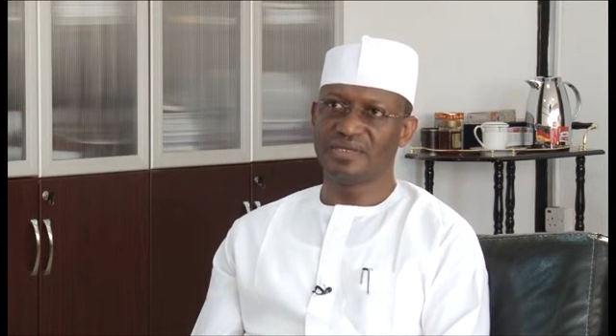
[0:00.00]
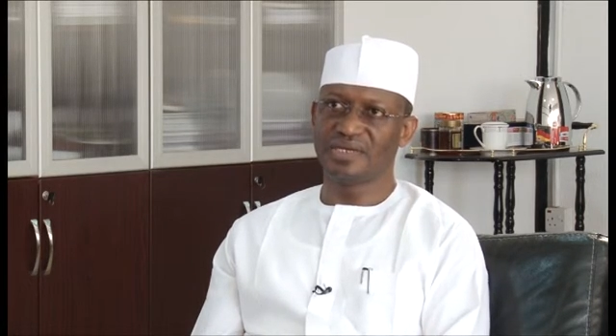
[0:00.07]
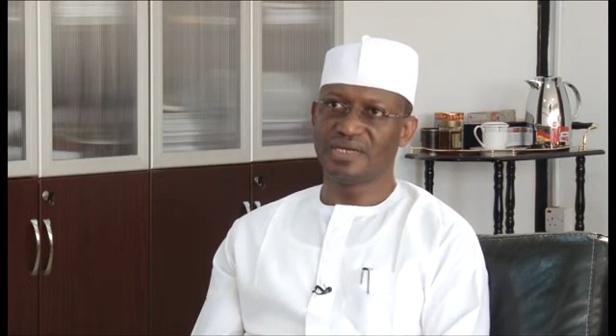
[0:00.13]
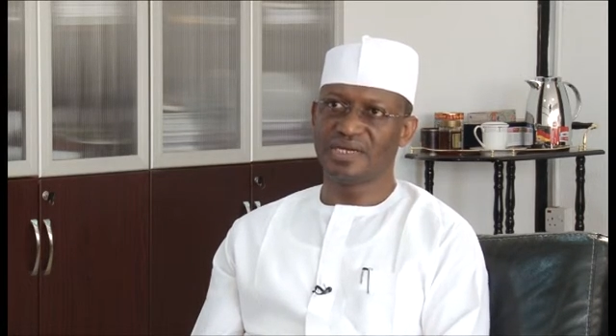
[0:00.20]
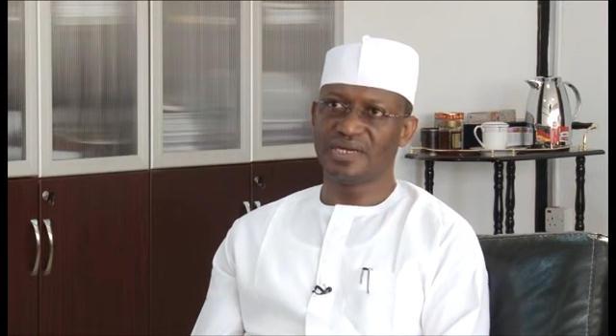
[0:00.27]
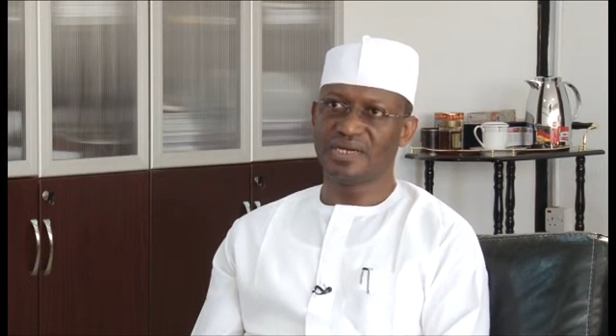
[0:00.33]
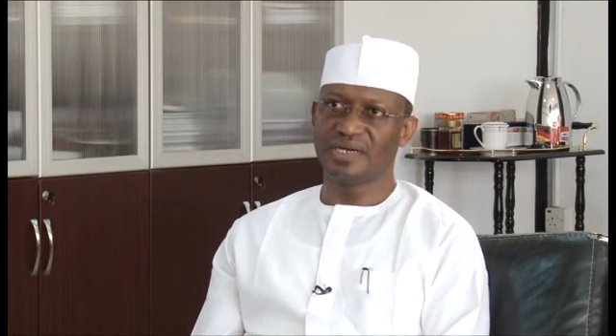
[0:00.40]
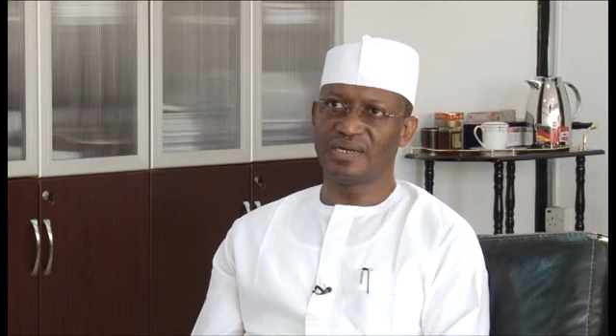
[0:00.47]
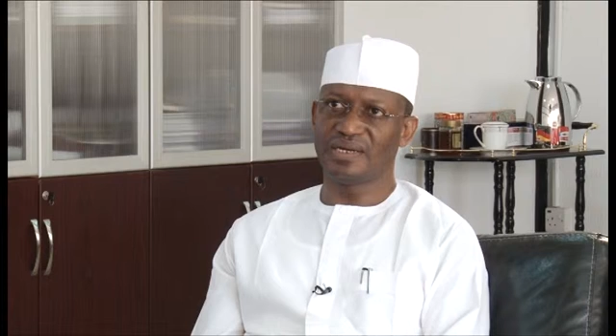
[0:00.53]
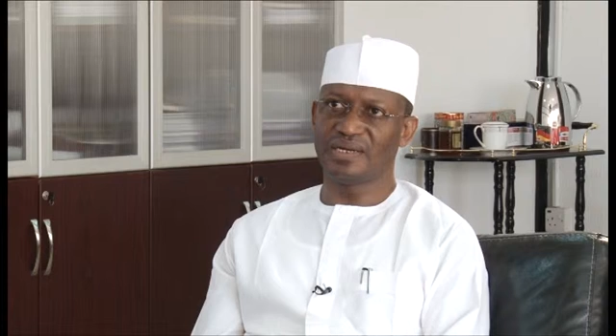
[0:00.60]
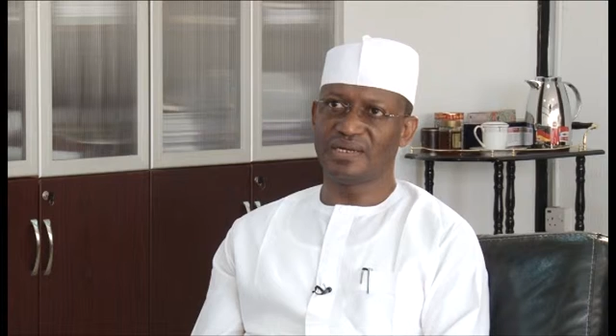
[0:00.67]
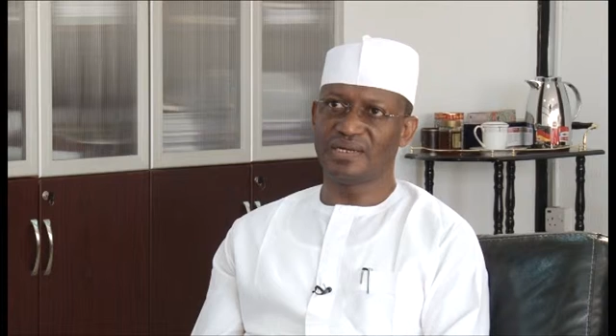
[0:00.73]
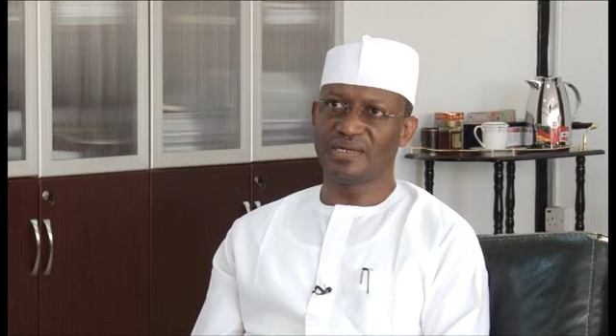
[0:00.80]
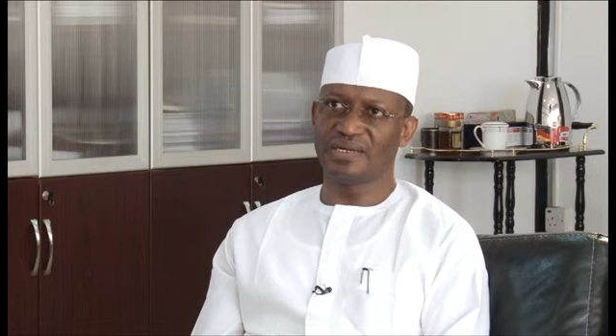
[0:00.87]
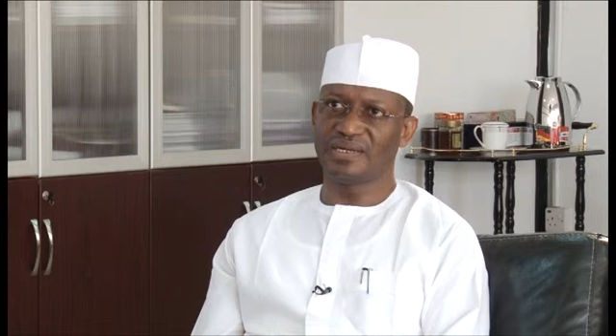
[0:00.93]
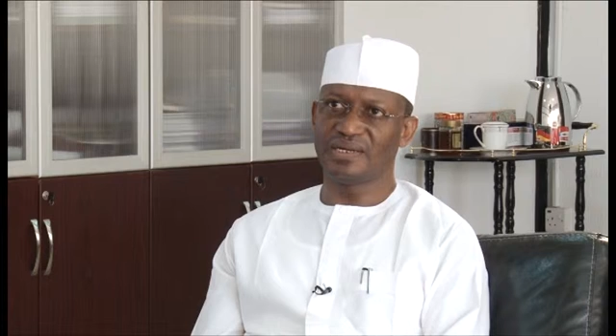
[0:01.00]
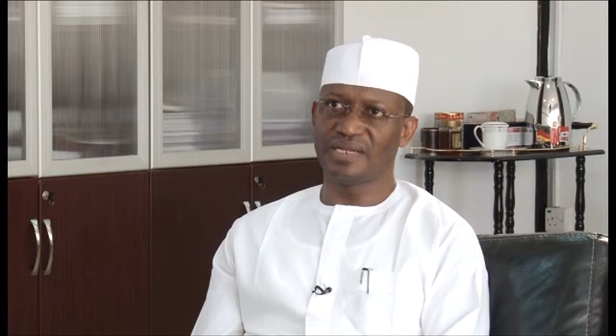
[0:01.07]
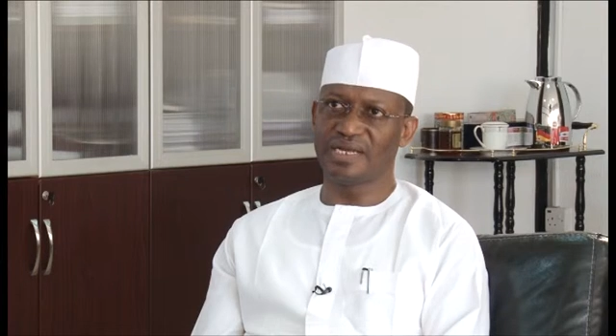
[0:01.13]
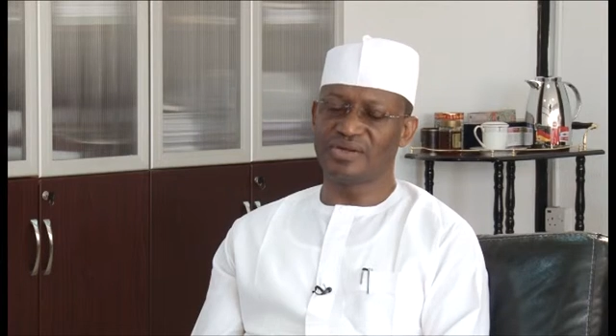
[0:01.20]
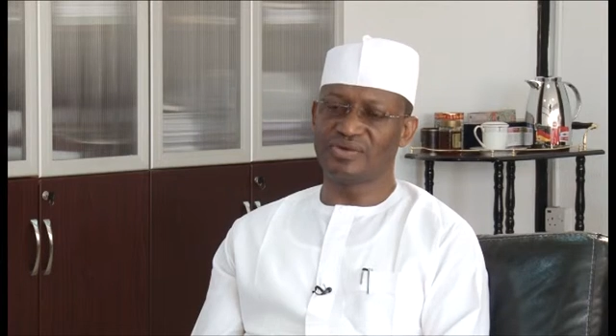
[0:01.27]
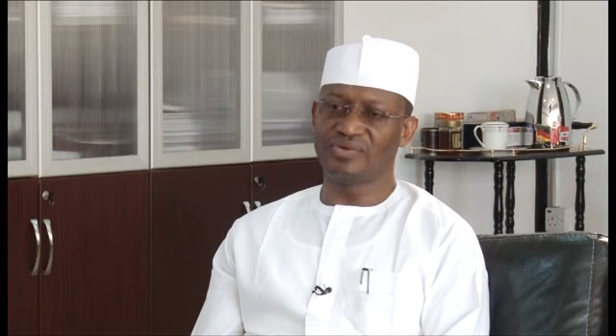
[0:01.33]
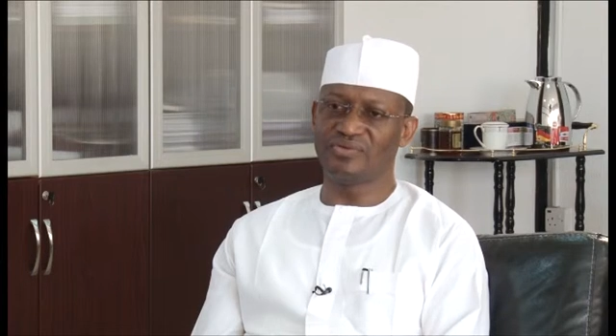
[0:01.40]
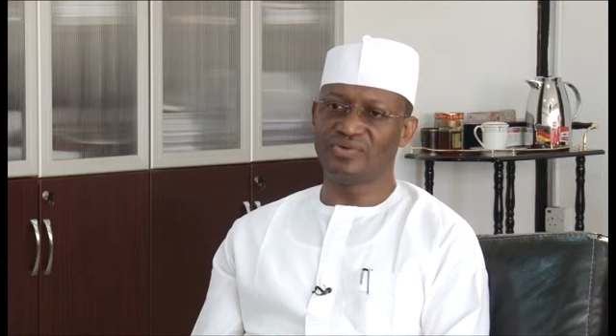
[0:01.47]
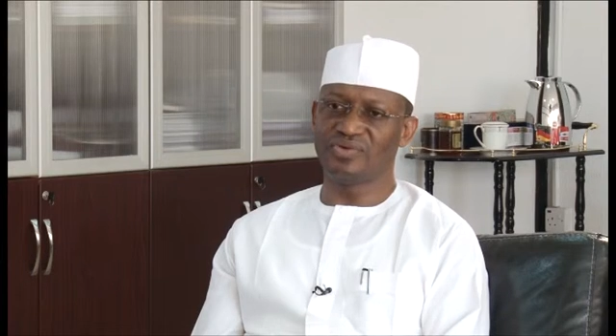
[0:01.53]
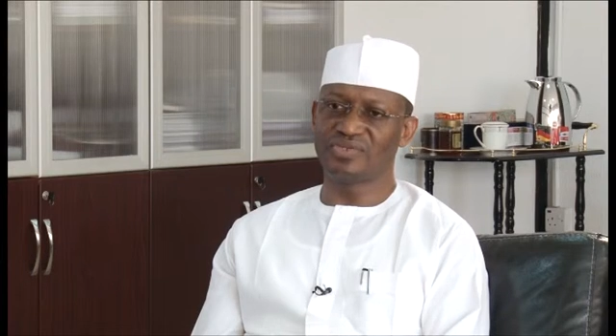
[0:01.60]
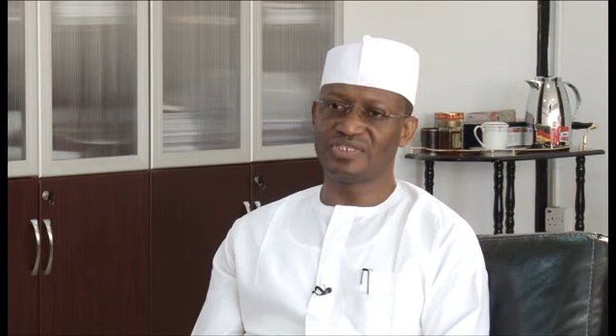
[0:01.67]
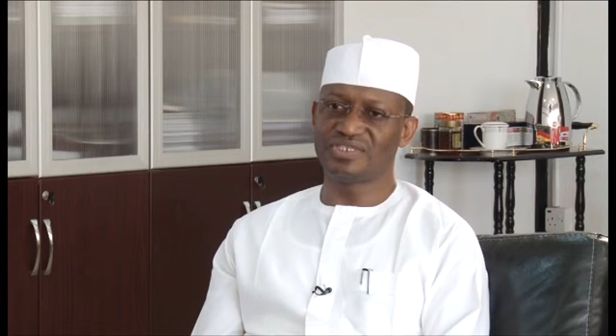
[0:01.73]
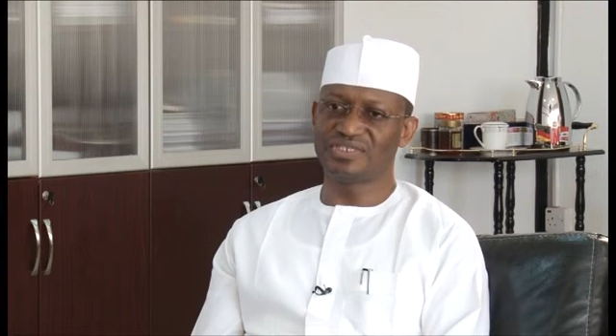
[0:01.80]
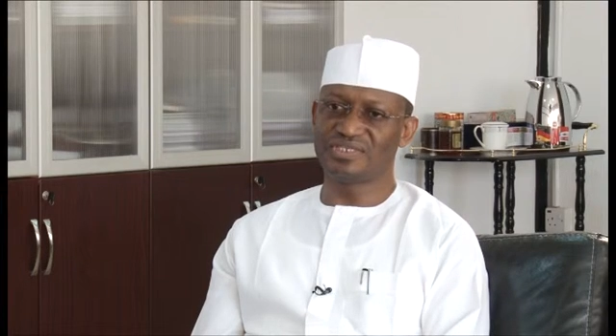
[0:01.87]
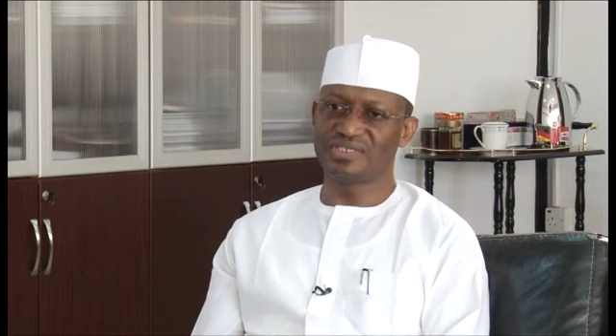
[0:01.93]
that of
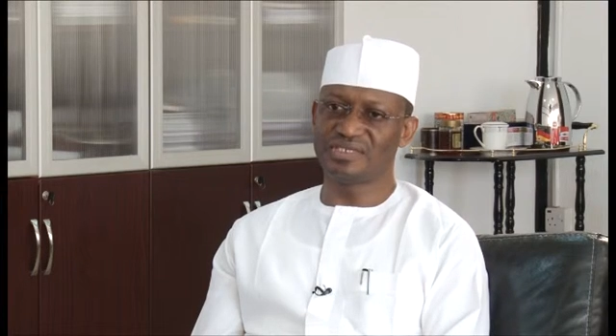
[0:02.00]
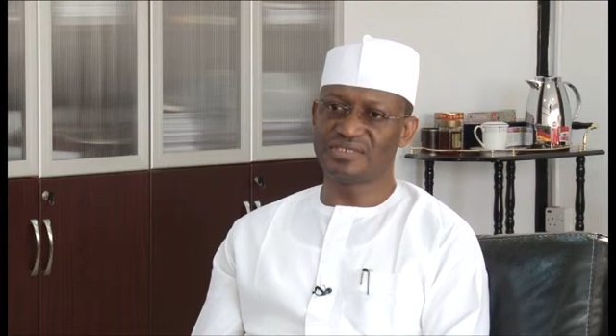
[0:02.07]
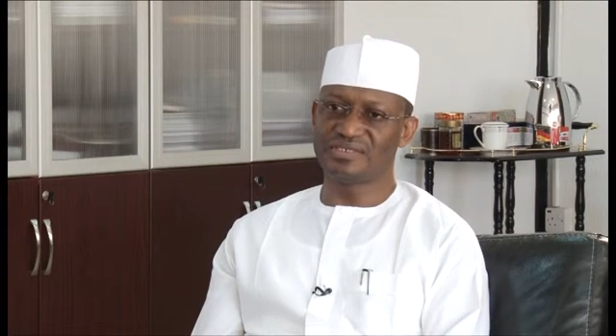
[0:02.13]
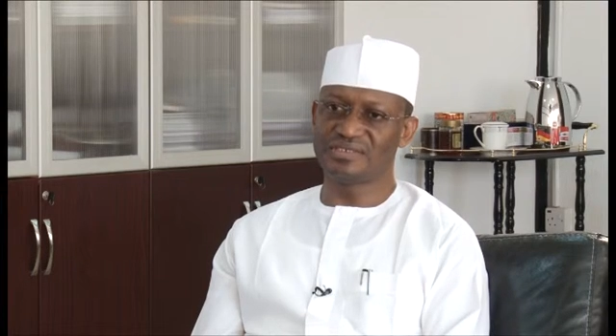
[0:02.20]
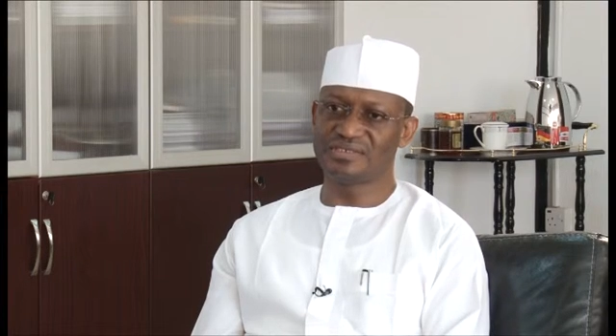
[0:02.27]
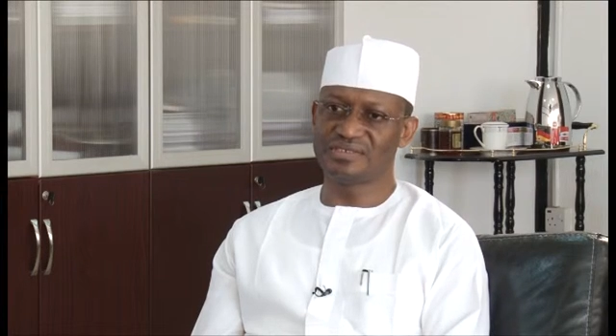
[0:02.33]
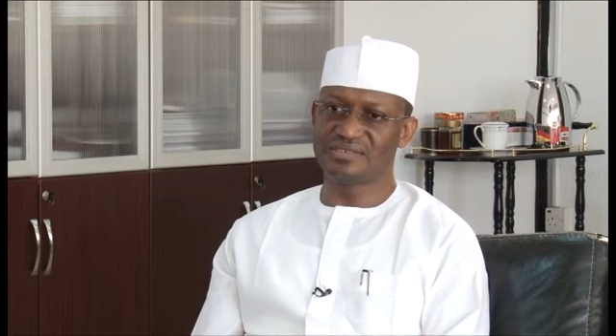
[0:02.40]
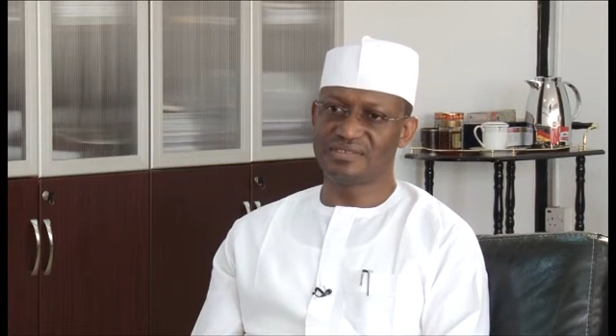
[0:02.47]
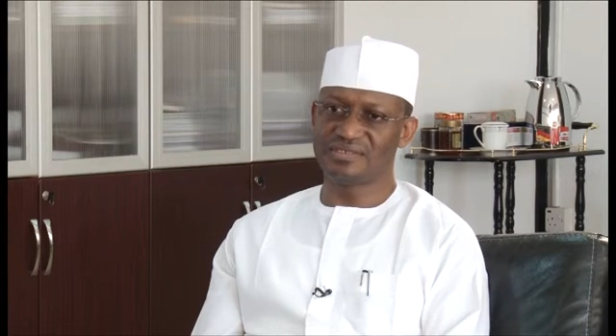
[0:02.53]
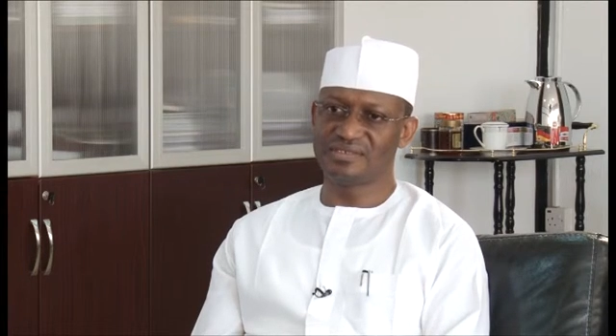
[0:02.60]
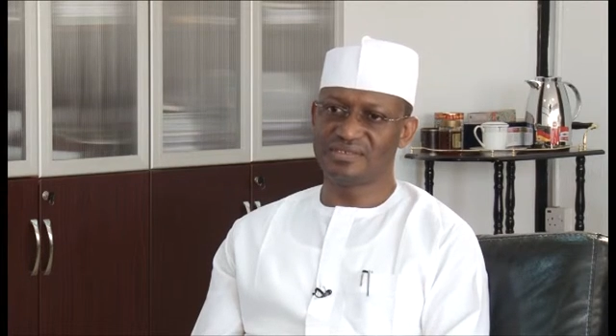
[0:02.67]
logistics